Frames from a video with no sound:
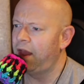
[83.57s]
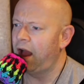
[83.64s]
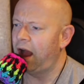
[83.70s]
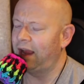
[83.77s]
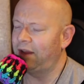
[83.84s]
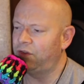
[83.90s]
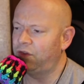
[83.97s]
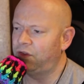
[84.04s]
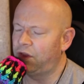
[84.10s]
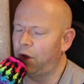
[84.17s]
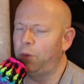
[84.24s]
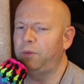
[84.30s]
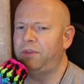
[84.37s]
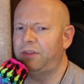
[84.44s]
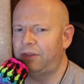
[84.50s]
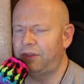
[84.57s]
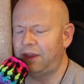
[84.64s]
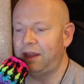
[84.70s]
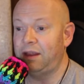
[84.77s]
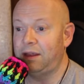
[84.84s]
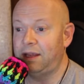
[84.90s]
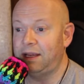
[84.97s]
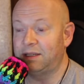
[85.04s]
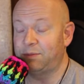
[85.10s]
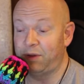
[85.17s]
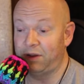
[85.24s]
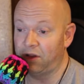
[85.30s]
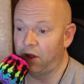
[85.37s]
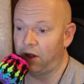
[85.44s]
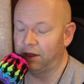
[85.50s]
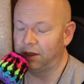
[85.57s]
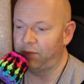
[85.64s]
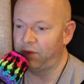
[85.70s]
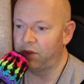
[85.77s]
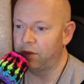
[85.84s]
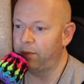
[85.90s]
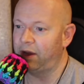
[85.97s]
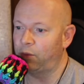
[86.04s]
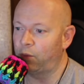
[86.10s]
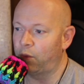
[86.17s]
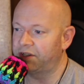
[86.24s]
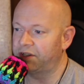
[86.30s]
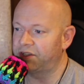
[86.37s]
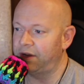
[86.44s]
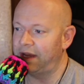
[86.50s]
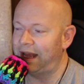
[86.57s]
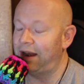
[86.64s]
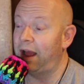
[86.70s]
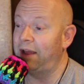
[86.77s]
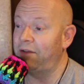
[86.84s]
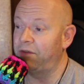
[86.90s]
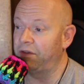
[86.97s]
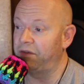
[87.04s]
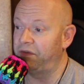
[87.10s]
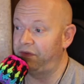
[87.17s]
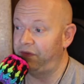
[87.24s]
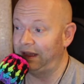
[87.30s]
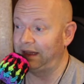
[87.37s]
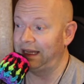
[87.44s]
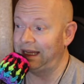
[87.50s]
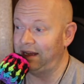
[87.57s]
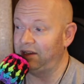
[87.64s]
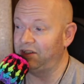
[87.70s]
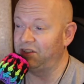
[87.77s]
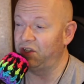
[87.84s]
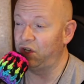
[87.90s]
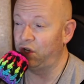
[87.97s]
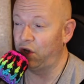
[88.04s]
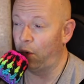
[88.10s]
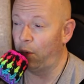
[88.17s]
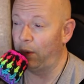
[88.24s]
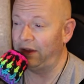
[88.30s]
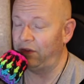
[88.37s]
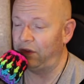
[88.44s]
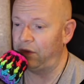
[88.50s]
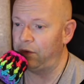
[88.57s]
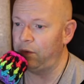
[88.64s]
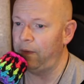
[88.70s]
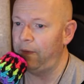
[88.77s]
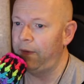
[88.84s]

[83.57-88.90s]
I don't think he's been called up to the main roster yet. I have a feeling he's going to.